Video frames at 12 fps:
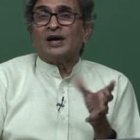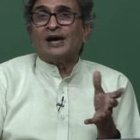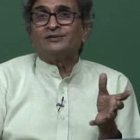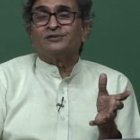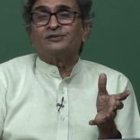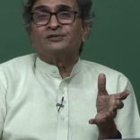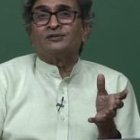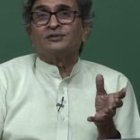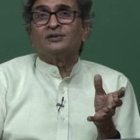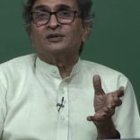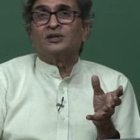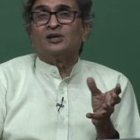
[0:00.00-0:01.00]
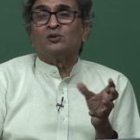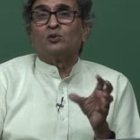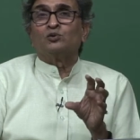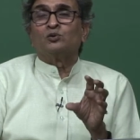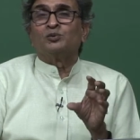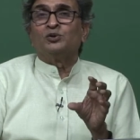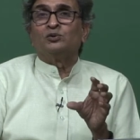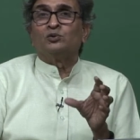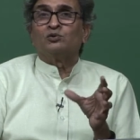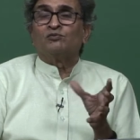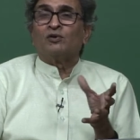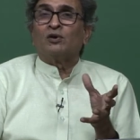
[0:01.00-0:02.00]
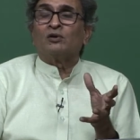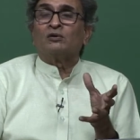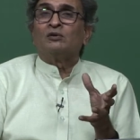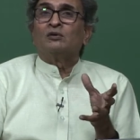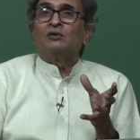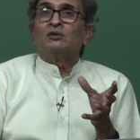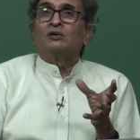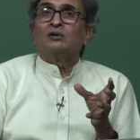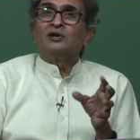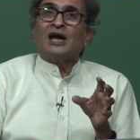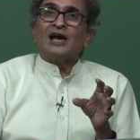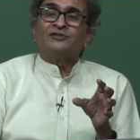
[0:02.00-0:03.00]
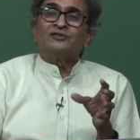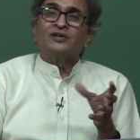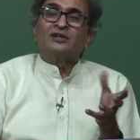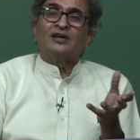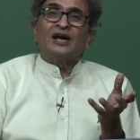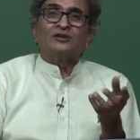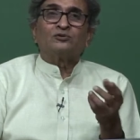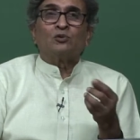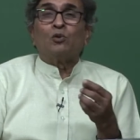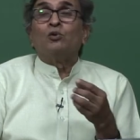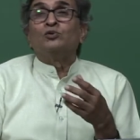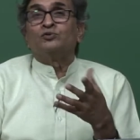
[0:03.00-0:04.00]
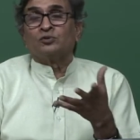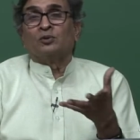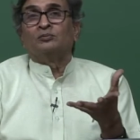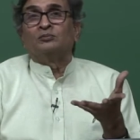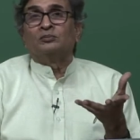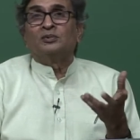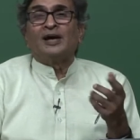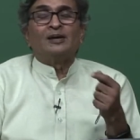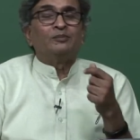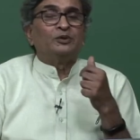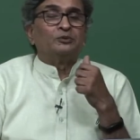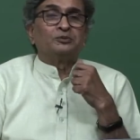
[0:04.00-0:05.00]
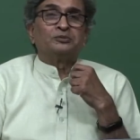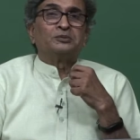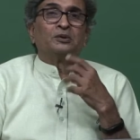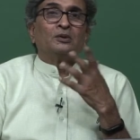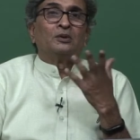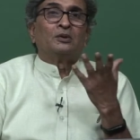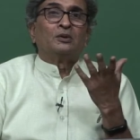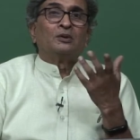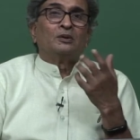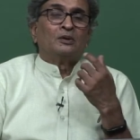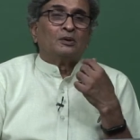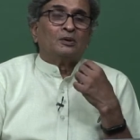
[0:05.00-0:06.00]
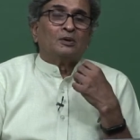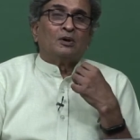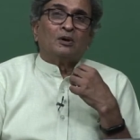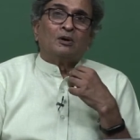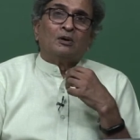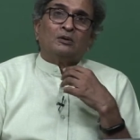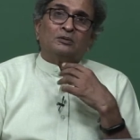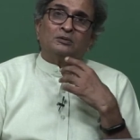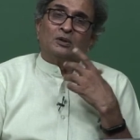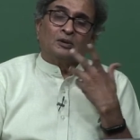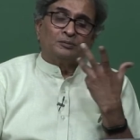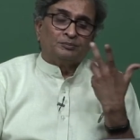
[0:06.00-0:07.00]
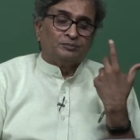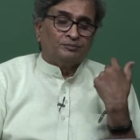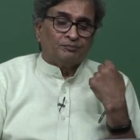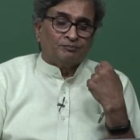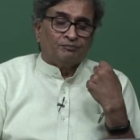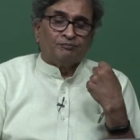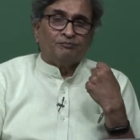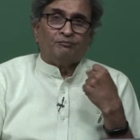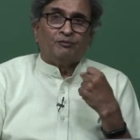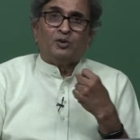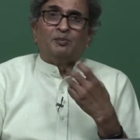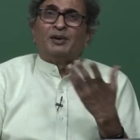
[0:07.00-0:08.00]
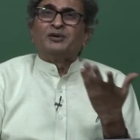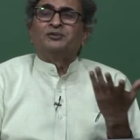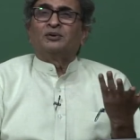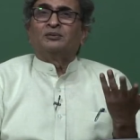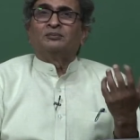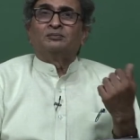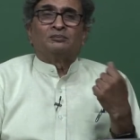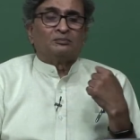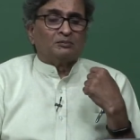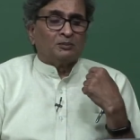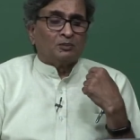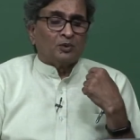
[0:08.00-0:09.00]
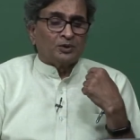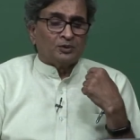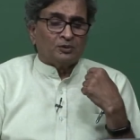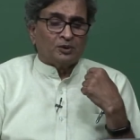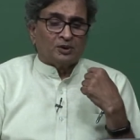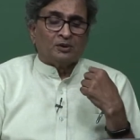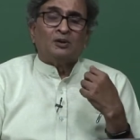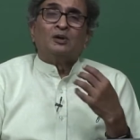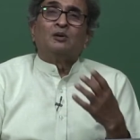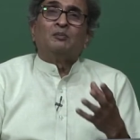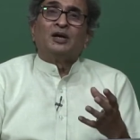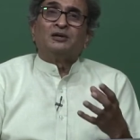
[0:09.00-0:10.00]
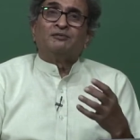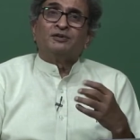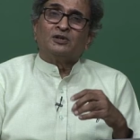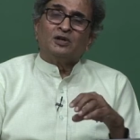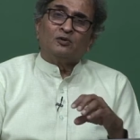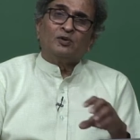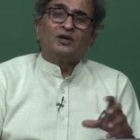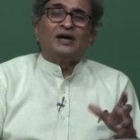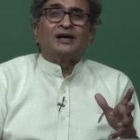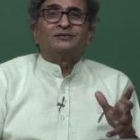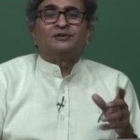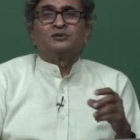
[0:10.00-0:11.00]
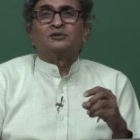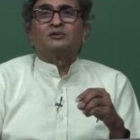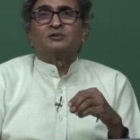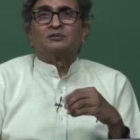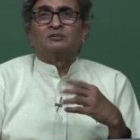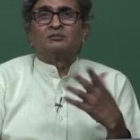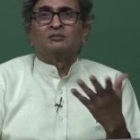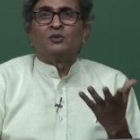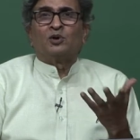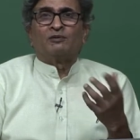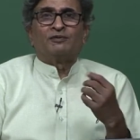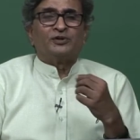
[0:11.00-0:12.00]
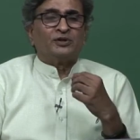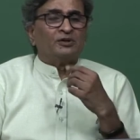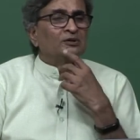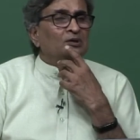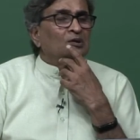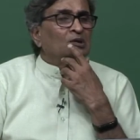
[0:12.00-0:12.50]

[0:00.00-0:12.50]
gas it can also be used for gas and gas also can be used. So, depends on what you are doing, but if it is a liquid gas is more efficient